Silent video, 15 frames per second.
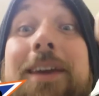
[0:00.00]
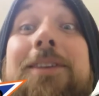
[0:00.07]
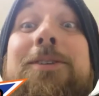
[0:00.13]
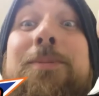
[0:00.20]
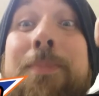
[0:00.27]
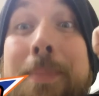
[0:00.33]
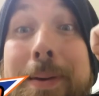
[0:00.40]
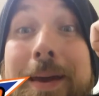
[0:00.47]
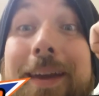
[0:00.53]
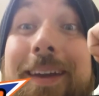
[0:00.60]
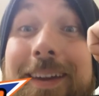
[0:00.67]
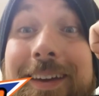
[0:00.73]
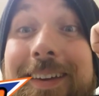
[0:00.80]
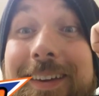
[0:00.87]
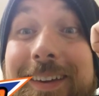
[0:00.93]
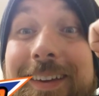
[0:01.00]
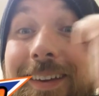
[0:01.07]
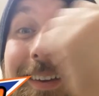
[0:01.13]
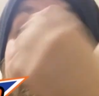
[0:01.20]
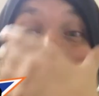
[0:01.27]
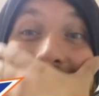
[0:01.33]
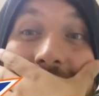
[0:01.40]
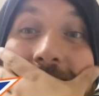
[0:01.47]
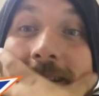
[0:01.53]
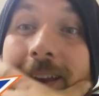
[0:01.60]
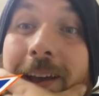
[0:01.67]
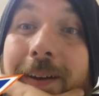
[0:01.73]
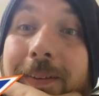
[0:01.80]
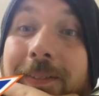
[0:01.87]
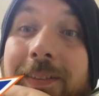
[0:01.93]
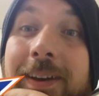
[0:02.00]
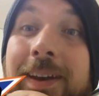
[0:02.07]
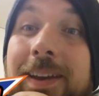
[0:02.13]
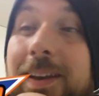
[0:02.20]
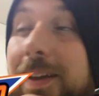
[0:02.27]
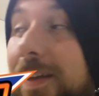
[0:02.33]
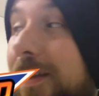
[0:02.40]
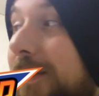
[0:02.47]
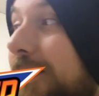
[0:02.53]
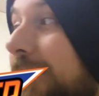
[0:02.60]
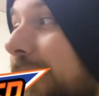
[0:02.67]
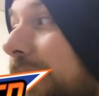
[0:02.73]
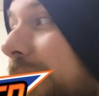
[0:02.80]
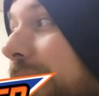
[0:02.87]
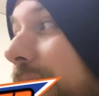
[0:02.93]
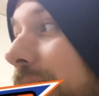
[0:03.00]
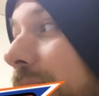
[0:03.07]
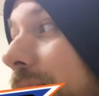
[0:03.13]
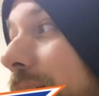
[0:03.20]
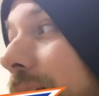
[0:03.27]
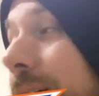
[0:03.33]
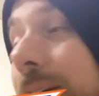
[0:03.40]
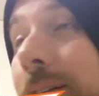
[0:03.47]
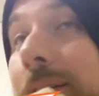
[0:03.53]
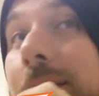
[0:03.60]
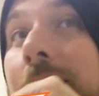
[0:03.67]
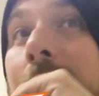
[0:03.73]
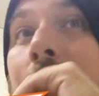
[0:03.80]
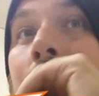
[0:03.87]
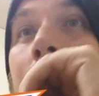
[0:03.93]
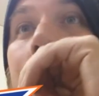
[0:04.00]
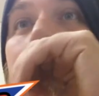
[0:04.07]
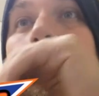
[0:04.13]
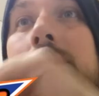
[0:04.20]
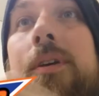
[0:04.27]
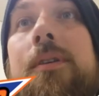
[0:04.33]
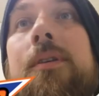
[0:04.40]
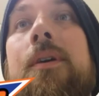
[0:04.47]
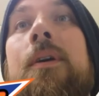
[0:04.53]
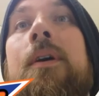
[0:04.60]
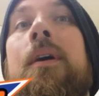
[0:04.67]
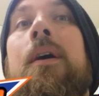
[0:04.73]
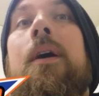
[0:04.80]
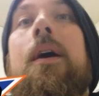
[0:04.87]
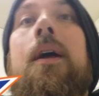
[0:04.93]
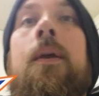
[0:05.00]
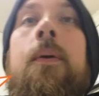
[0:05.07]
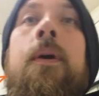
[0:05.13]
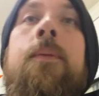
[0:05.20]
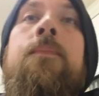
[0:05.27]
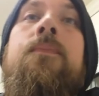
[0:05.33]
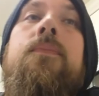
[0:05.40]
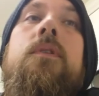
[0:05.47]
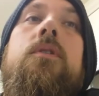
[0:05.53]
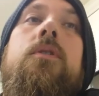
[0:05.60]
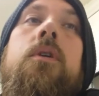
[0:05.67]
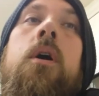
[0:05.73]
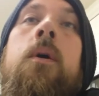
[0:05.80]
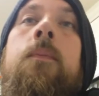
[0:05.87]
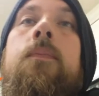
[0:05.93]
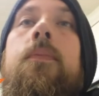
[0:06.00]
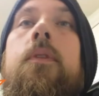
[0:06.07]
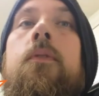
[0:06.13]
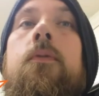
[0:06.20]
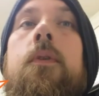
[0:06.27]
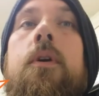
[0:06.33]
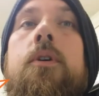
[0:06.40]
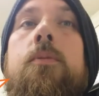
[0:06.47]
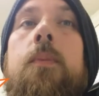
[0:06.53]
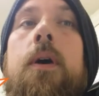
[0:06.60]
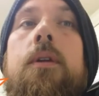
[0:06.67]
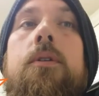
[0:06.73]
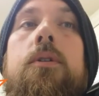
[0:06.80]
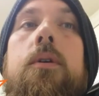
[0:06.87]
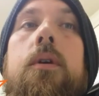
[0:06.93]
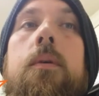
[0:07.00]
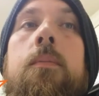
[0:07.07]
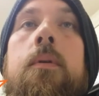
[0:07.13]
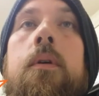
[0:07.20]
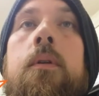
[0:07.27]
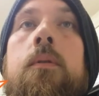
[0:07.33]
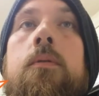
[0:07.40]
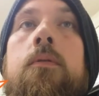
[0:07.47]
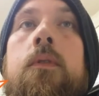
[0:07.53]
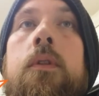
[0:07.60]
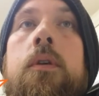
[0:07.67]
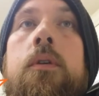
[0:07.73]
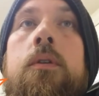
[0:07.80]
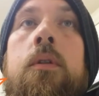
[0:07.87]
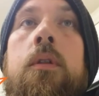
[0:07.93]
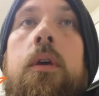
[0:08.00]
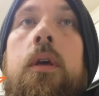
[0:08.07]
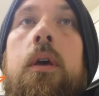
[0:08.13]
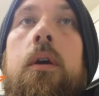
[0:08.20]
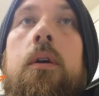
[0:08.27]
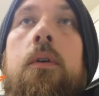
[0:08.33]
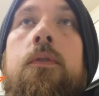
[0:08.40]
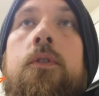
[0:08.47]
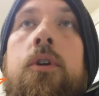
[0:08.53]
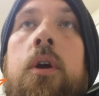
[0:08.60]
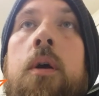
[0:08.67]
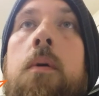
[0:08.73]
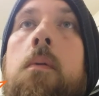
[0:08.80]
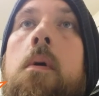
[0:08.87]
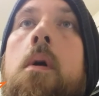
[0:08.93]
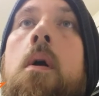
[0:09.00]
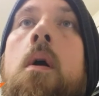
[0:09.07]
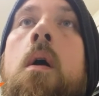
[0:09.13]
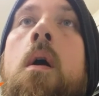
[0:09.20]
it's me. You know what I mean? I know my shit. Anyway, so the first match, by the looks of it, this is on the kickoff show